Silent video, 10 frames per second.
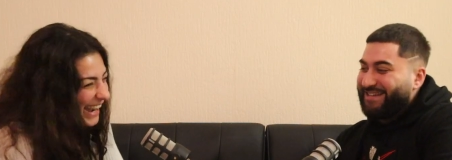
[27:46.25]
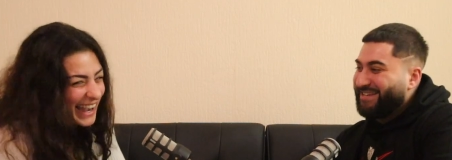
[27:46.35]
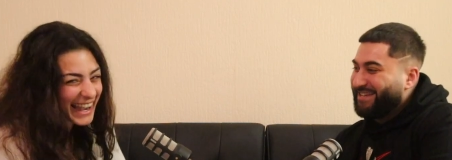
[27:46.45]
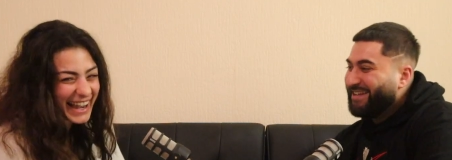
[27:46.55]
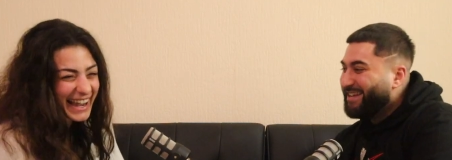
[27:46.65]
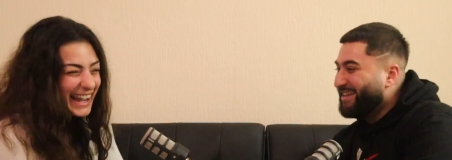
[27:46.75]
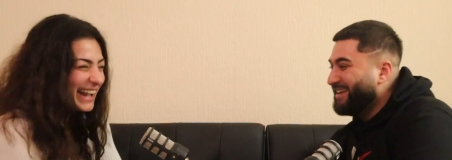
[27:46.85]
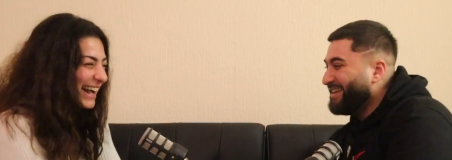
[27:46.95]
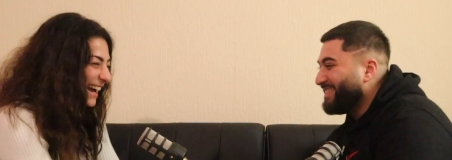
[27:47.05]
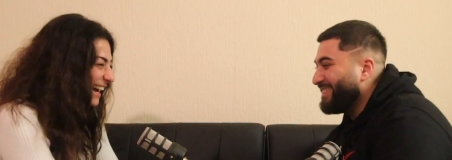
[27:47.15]

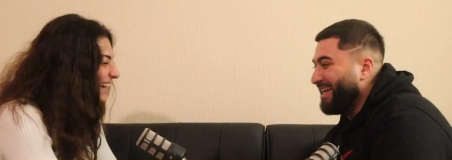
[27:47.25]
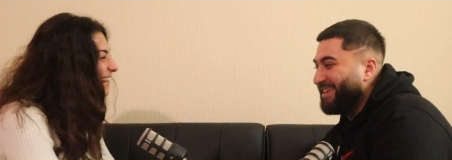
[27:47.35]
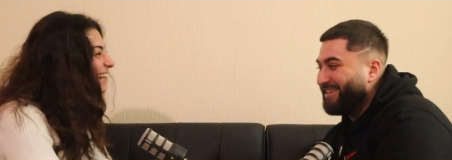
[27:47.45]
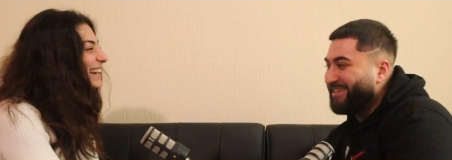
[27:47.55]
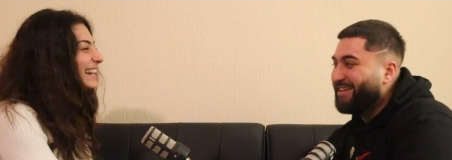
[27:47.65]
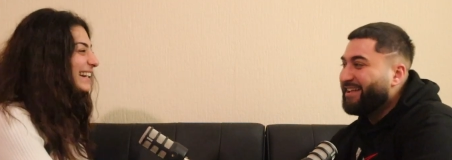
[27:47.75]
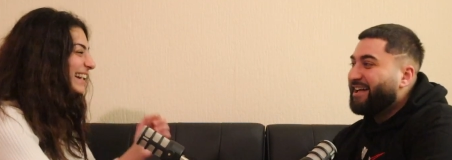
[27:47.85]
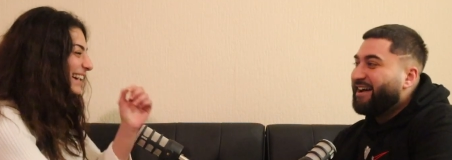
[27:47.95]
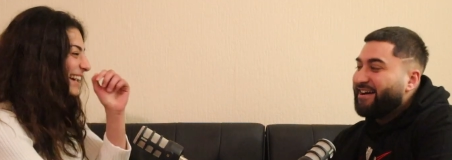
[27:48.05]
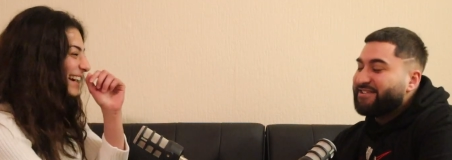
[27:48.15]
Speaker 1: Thank
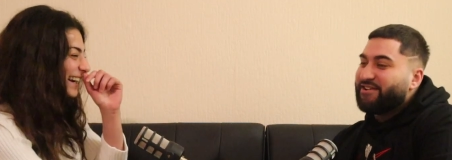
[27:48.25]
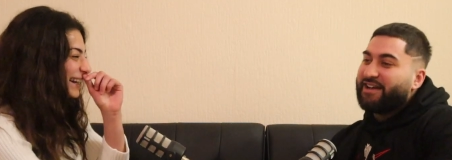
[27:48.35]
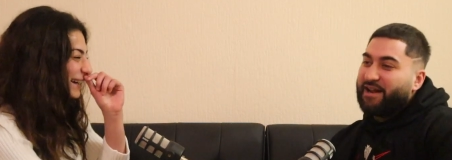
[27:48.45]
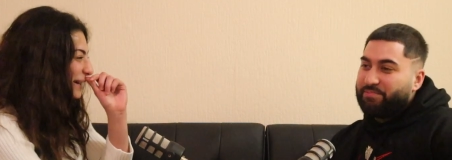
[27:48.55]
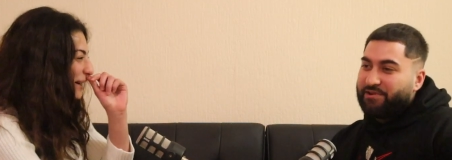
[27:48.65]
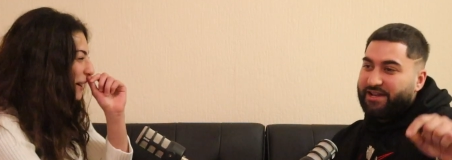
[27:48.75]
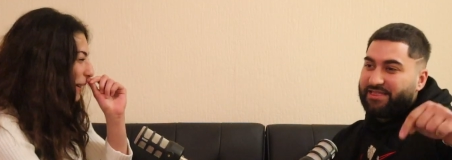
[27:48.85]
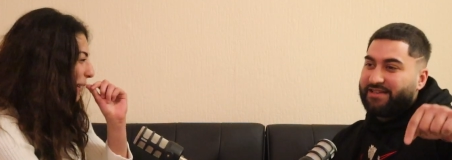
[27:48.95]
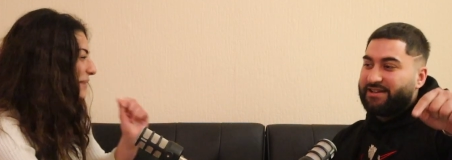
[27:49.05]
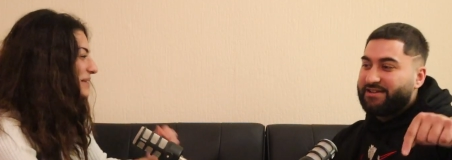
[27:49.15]
you. No, I'll put it in the
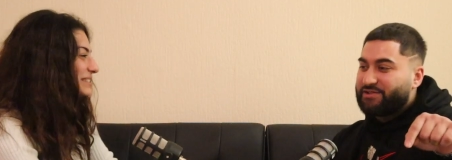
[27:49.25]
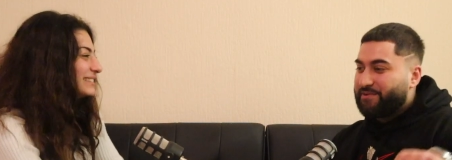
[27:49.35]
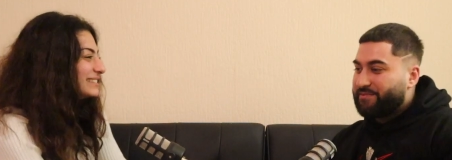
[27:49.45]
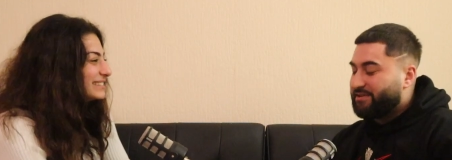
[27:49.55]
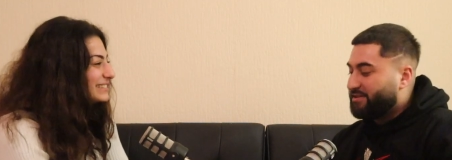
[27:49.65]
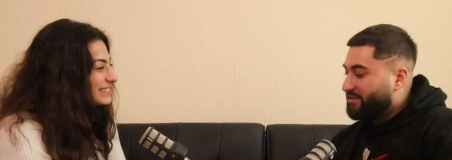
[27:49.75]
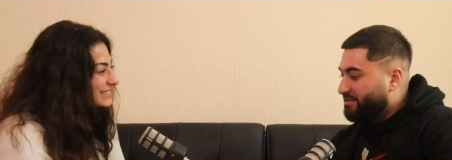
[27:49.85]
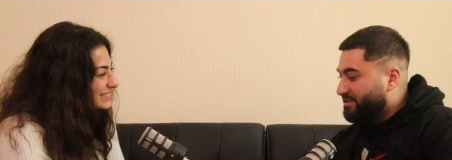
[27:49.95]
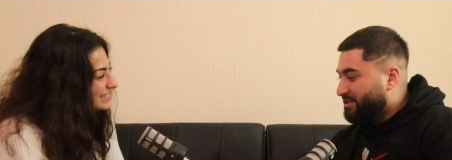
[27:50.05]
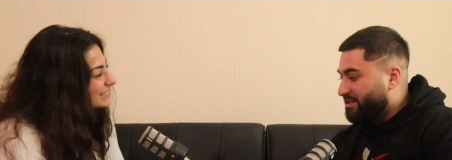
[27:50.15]
description on the
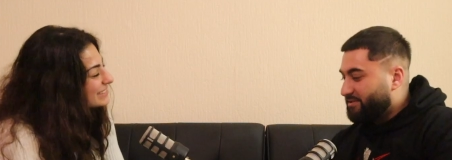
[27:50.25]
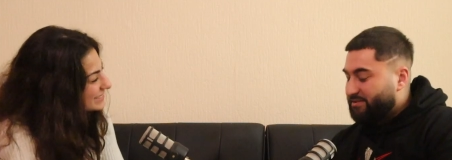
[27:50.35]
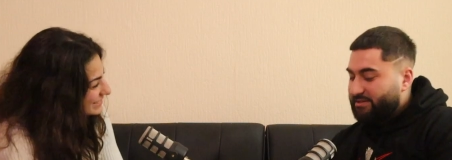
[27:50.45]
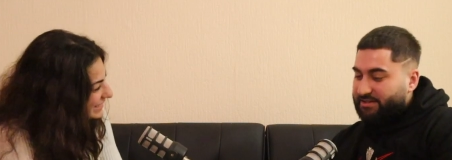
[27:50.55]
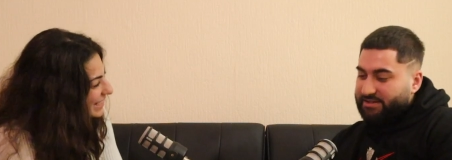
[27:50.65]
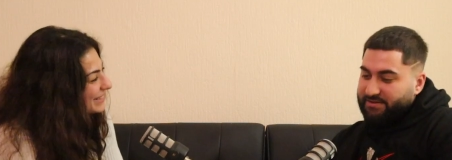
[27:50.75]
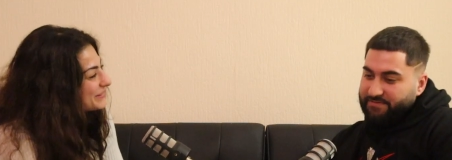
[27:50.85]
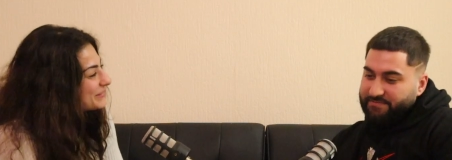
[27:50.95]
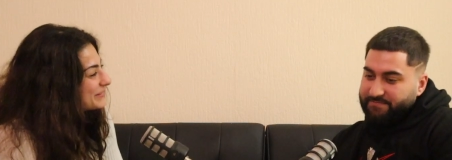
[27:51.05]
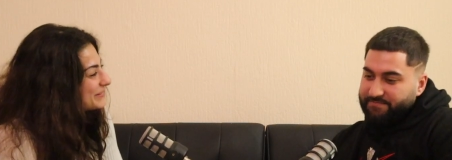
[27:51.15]
channel. yeah. Um,
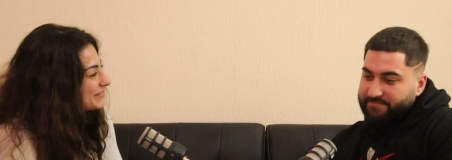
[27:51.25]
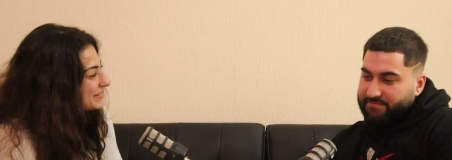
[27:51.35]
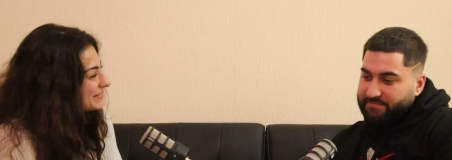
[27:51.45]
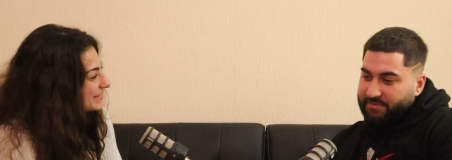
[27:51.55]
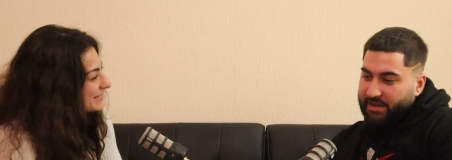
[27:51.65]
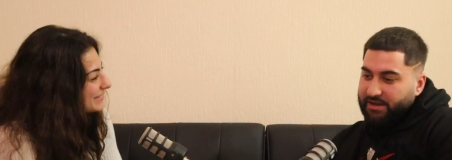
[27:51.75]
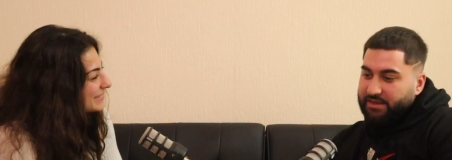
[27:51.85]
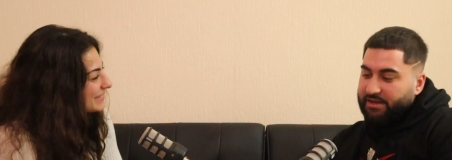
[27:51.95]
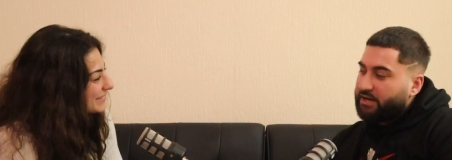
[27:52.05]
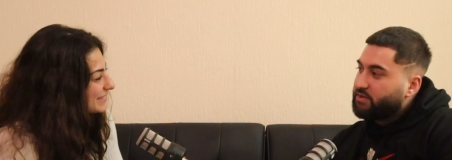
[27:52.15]
anything
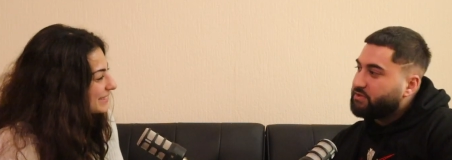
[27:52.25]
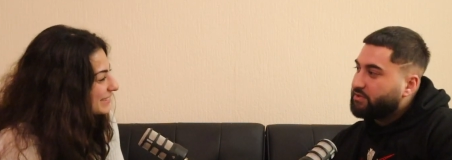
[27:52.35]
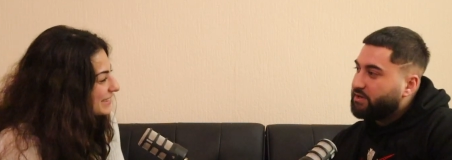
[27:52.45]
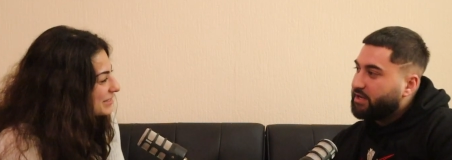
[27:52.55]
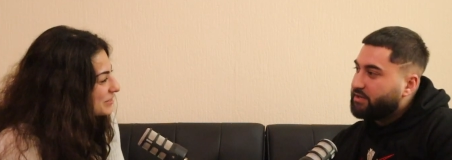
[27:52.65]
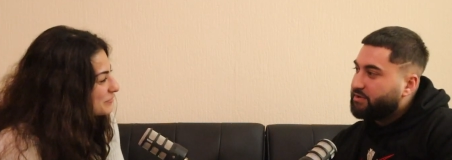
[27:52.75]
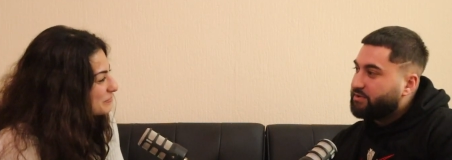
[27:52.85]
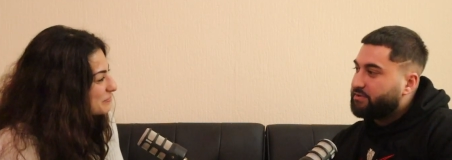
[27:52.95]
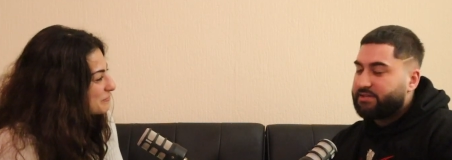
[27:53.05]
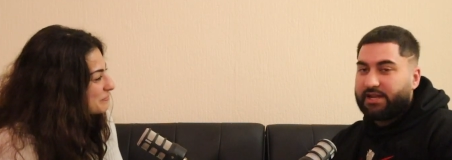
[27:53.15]
else you'd like to
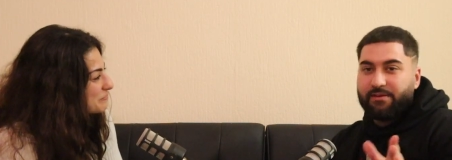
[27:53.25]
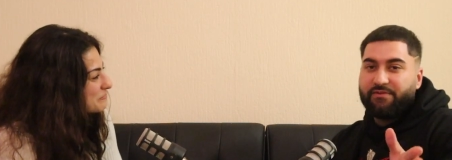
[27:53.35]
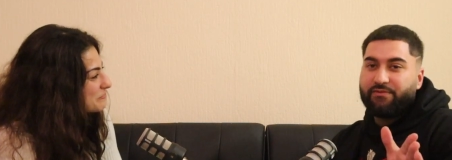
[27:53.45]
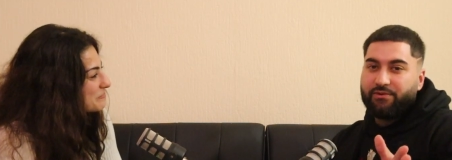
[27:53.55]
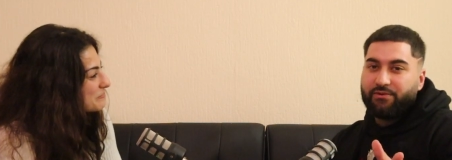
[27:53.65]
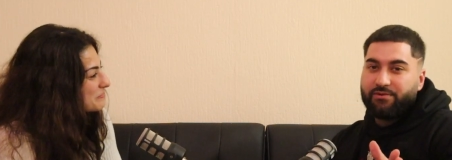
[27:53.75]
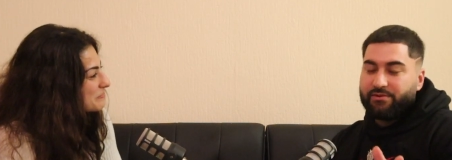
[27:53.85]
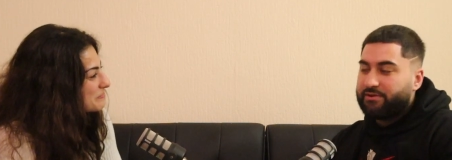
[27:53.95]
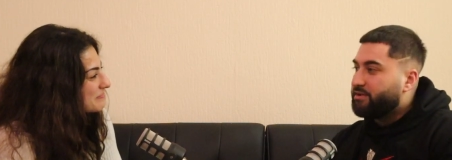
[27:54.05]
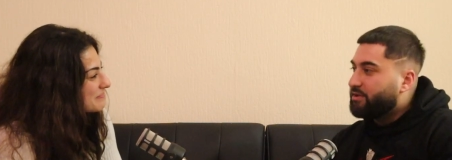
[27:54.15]
say before
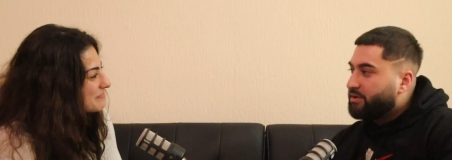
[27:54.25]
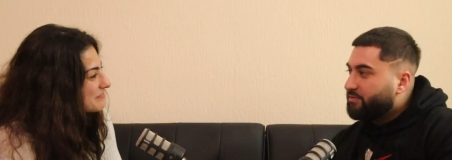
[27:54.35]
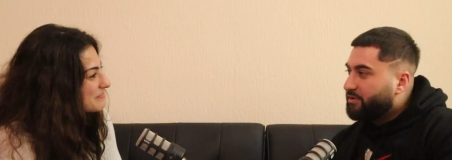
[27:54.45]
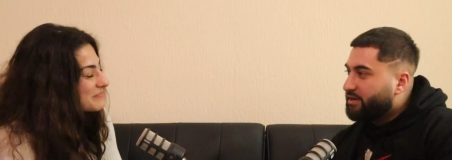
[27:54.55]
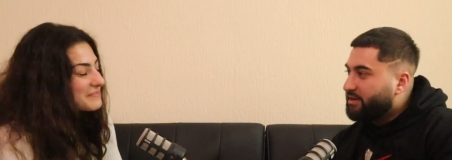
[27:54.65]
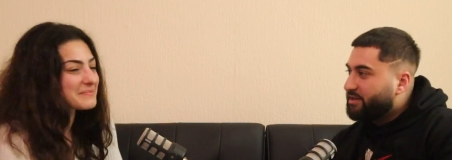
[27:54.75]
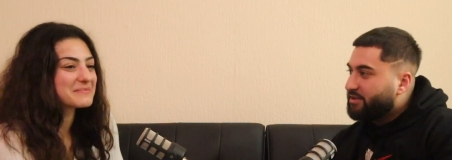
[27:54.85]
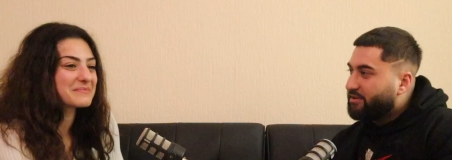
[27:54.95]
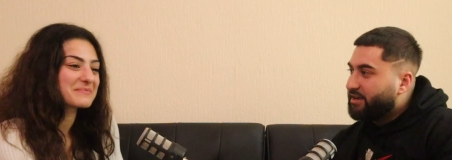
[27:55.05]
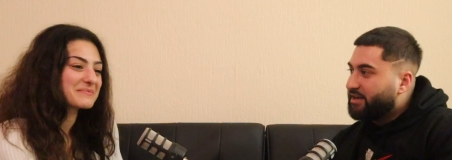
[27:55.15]
we end it? You got
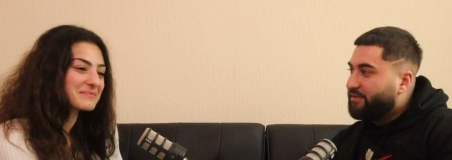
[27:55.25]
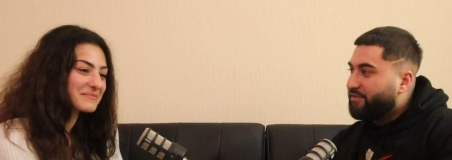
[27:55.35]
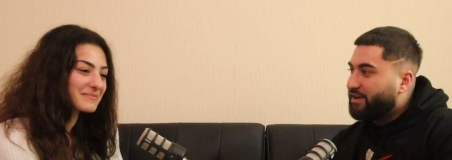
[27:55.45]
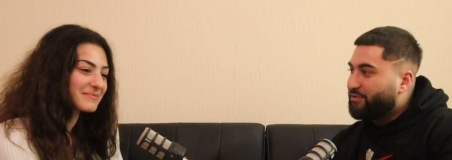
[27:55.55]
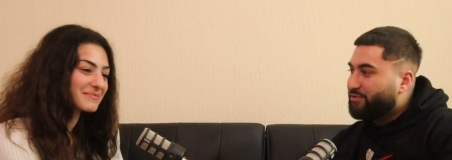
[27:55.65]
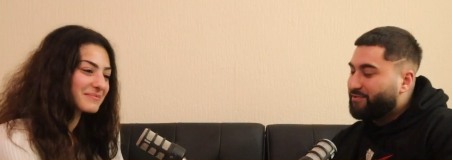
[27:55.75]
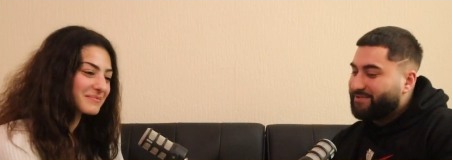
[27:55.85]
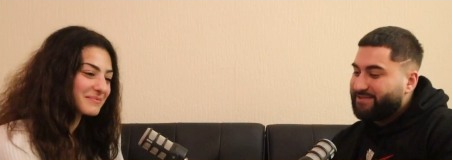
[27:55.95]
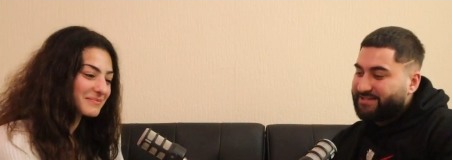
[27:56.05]
any final thoughts?